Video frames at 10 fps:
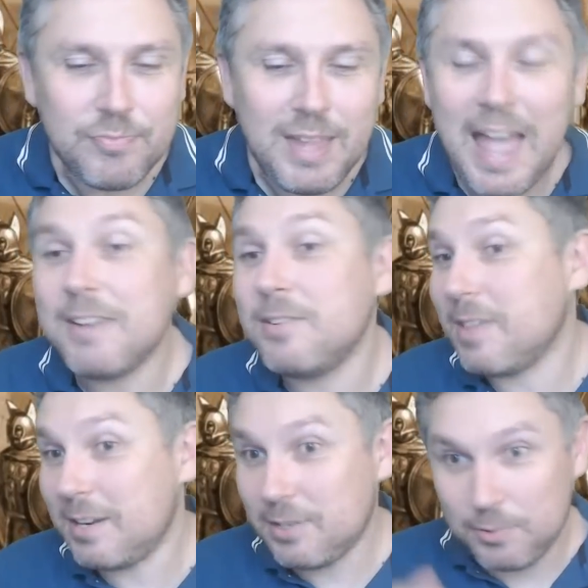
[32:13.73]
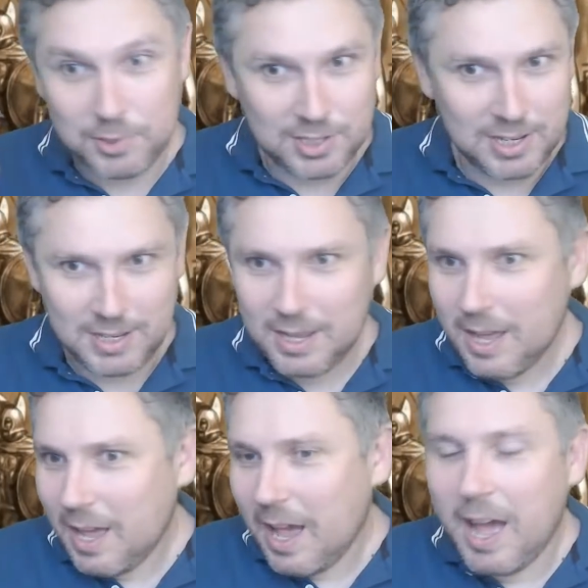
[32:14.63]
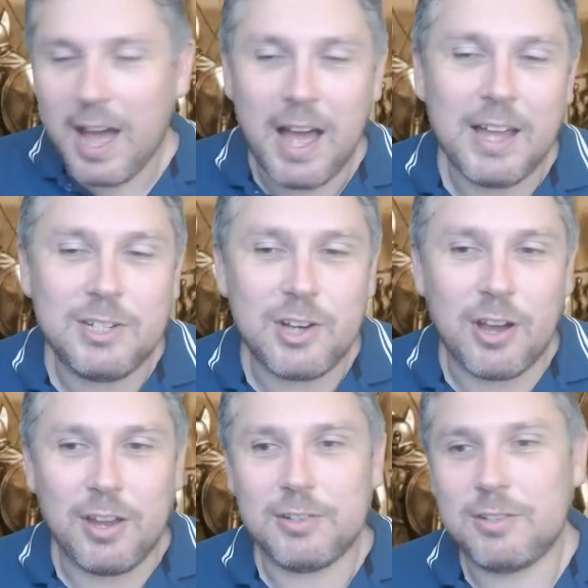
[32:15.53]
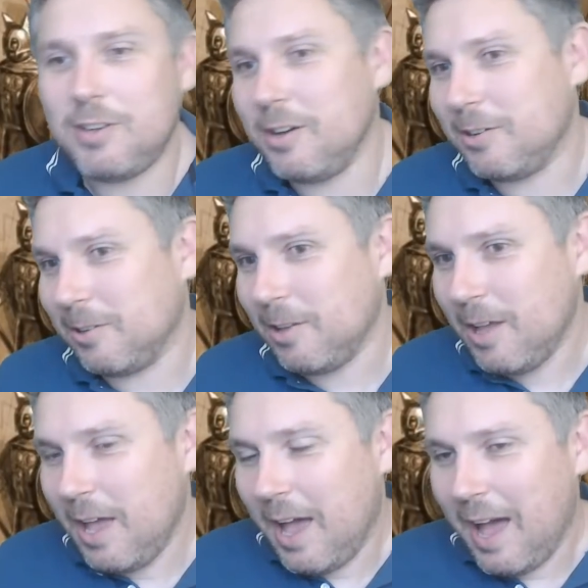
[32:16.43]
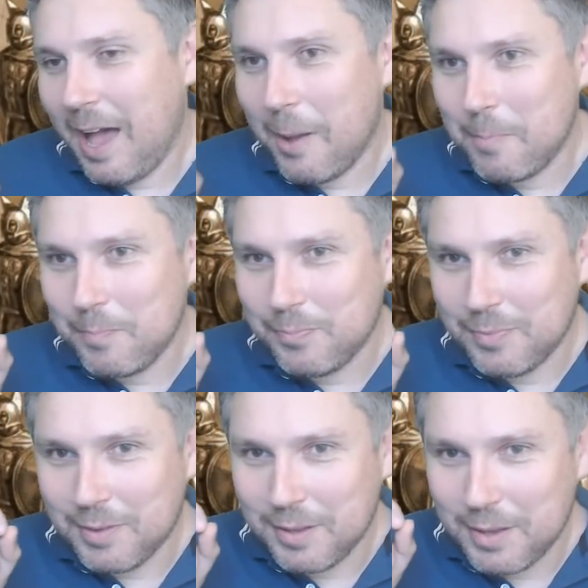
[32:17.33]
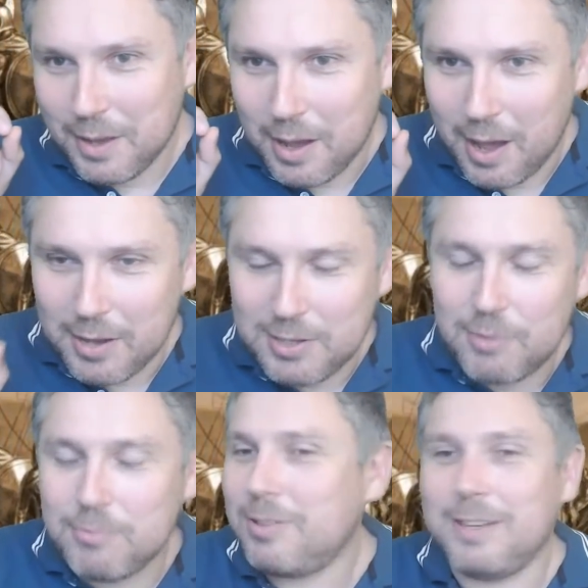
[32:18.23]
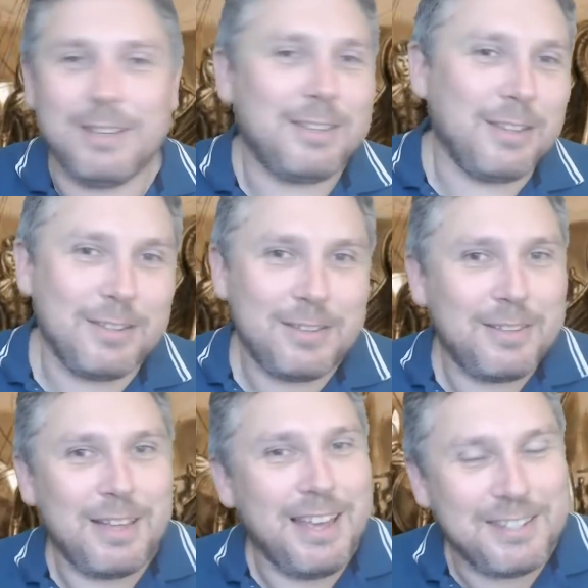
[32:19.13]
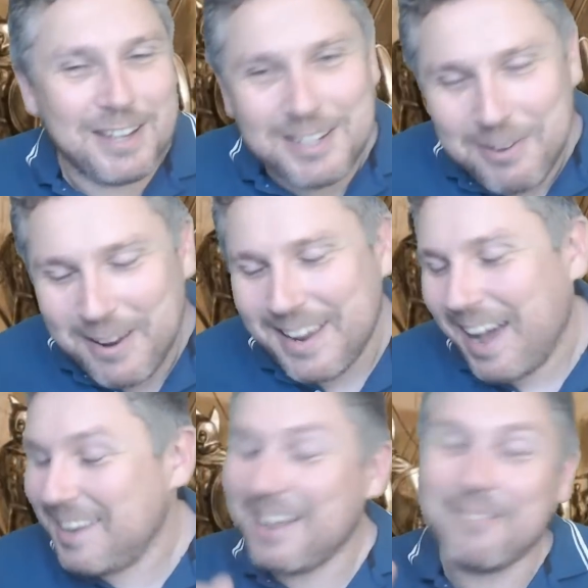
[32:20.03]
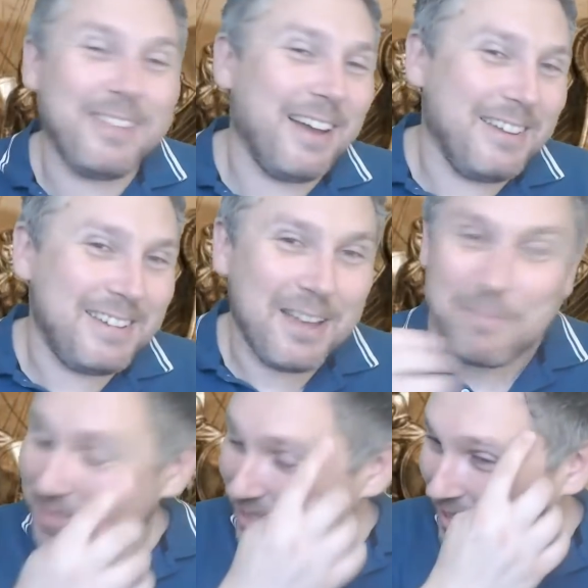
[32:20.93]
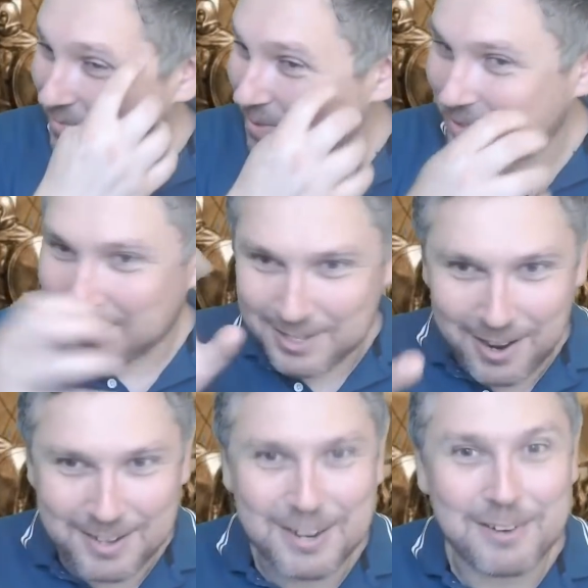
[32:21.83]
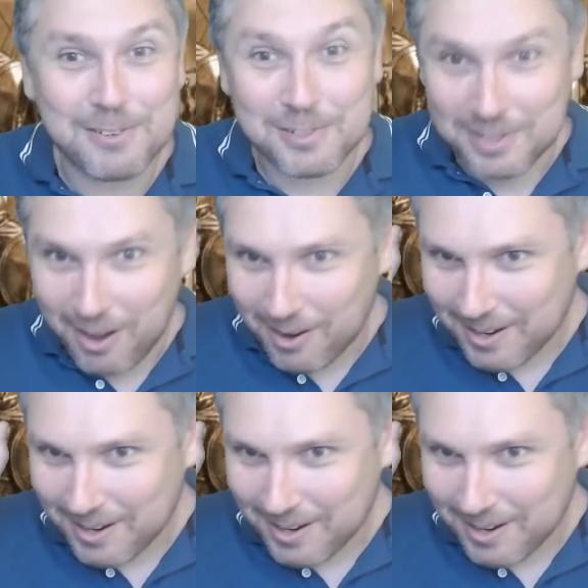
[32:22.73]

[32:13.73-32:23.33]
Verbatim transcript: and they do see uh, a giant turtle. Um, I don't think that he's going to be. I love the idea, but the but the giant turtles are